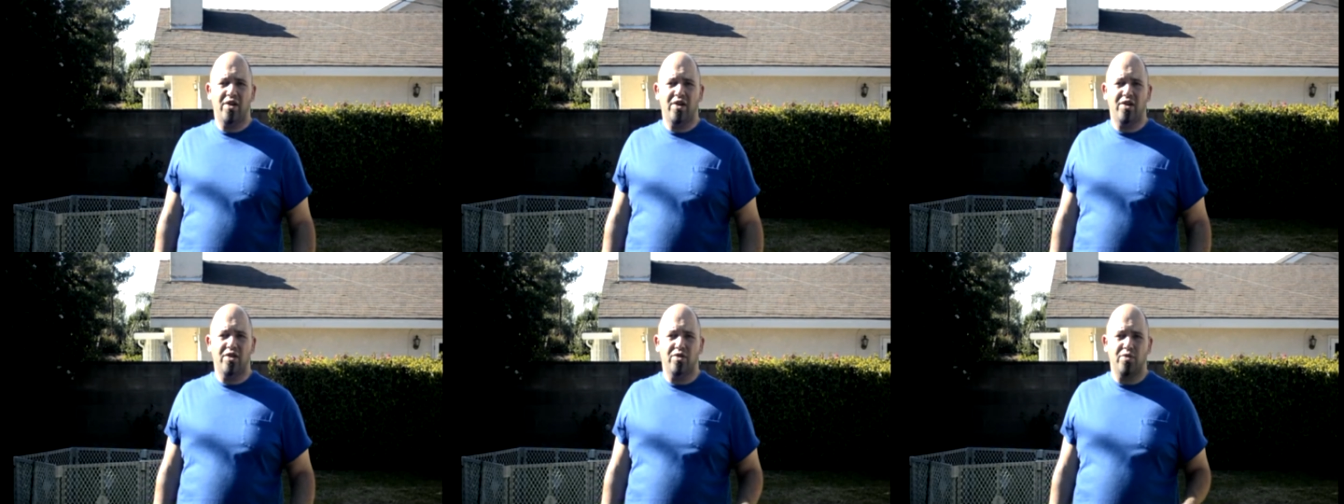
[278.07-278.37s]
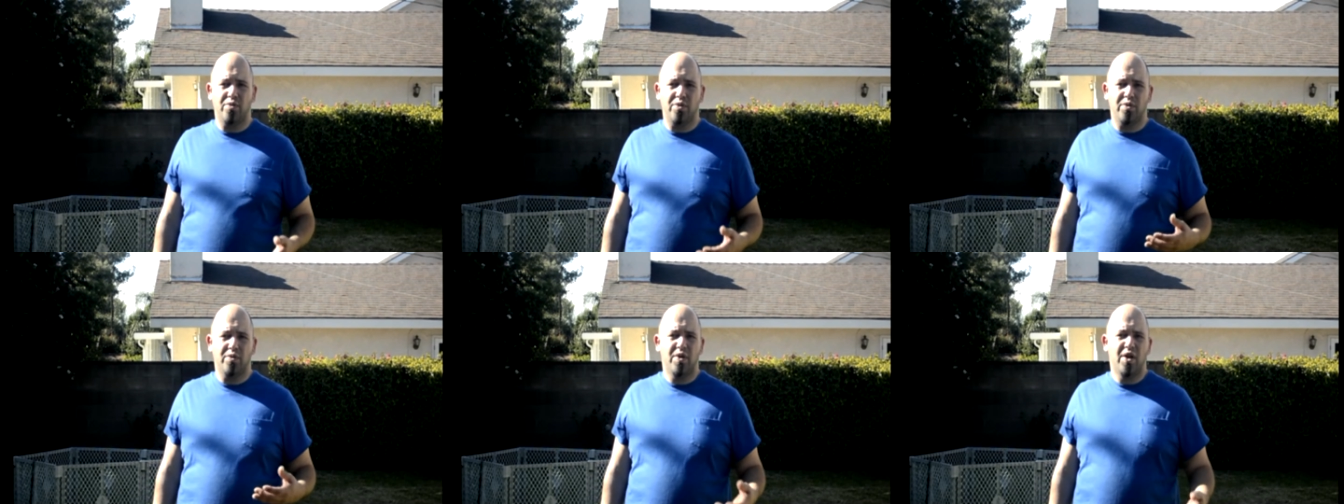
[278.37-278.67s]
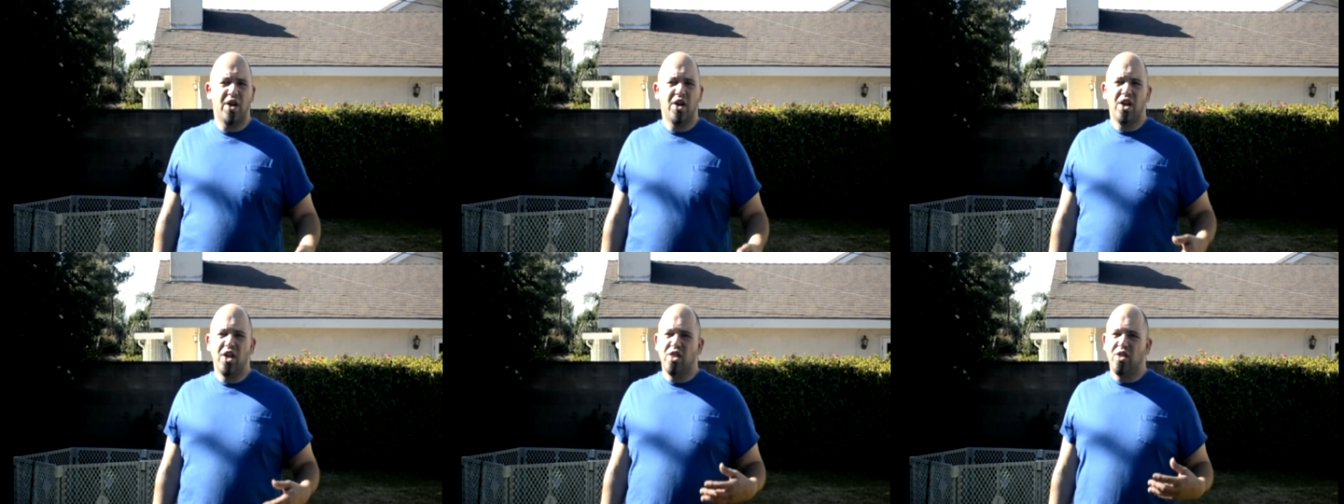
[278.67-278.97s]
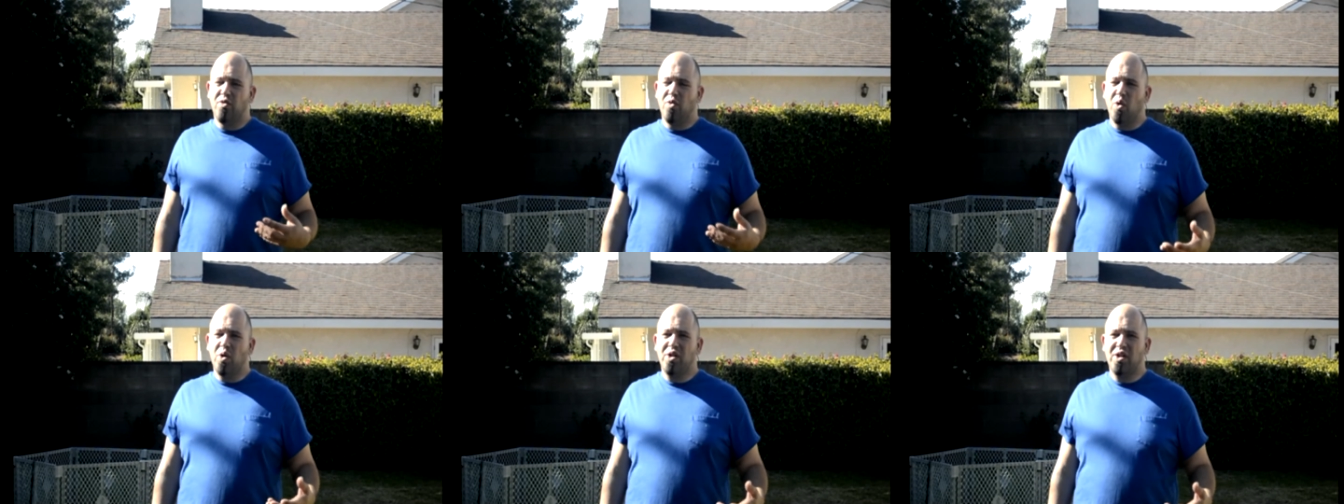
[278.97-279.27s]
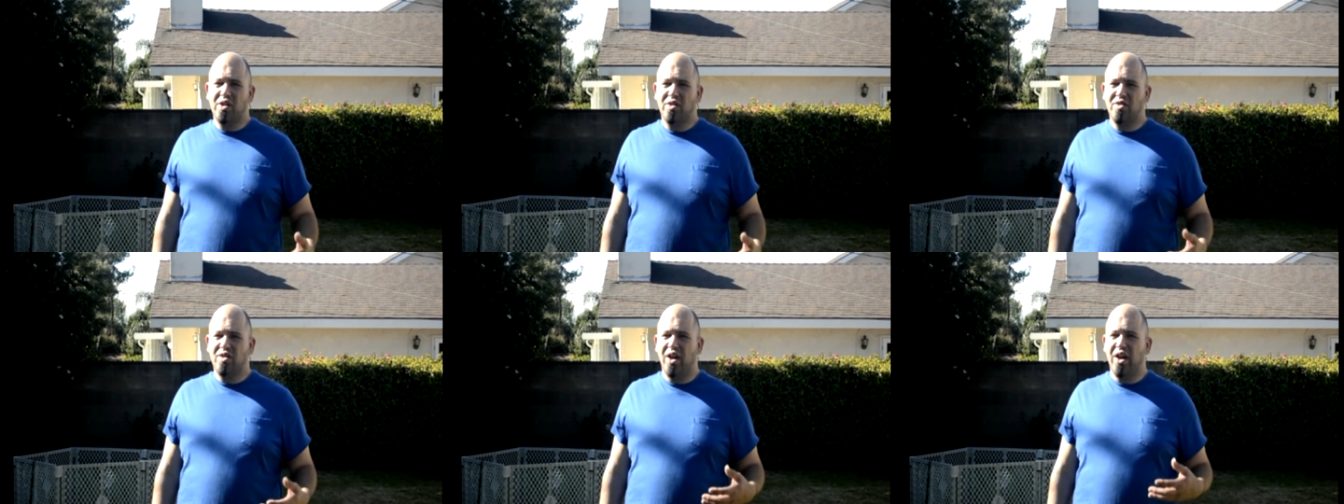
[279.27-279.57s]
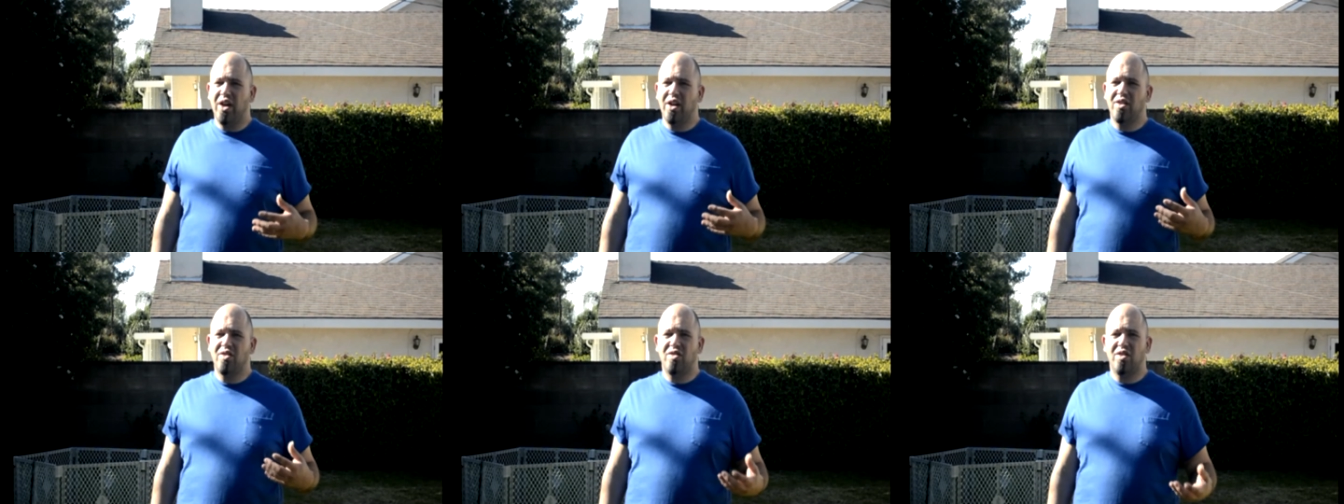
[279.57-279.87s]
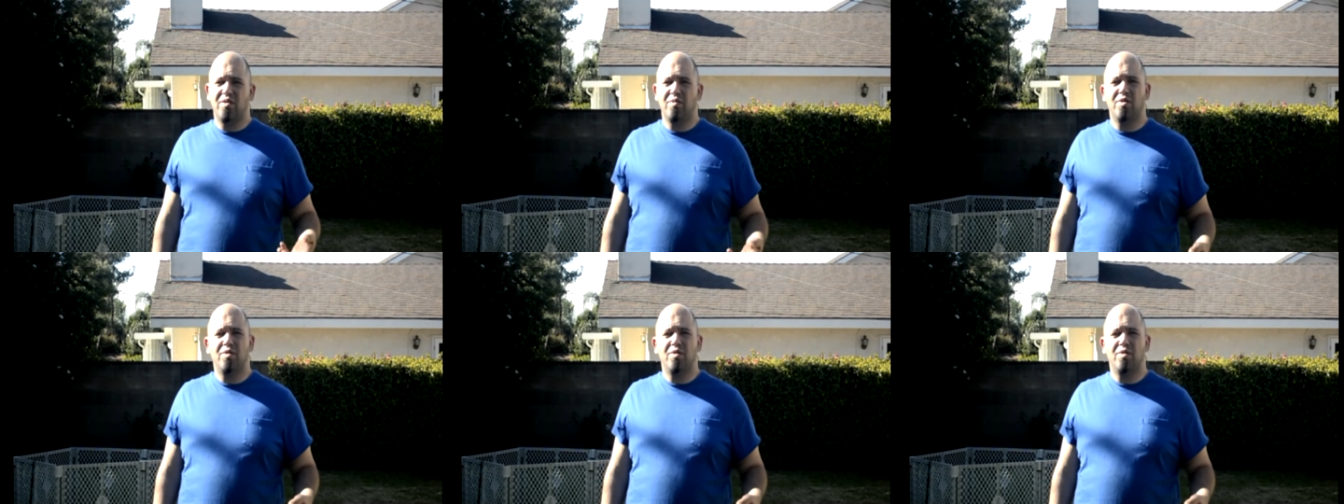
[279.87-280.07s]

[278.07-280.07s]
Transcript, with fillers: Because the Vortex line seems